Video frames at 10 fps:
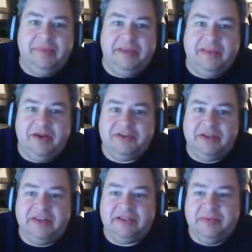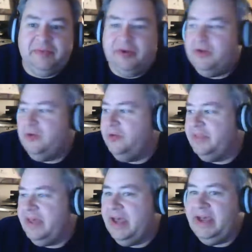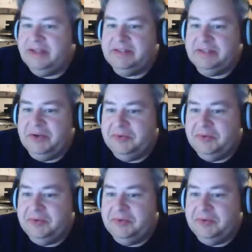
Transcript: So I think it's going to be pretty cool with that. So.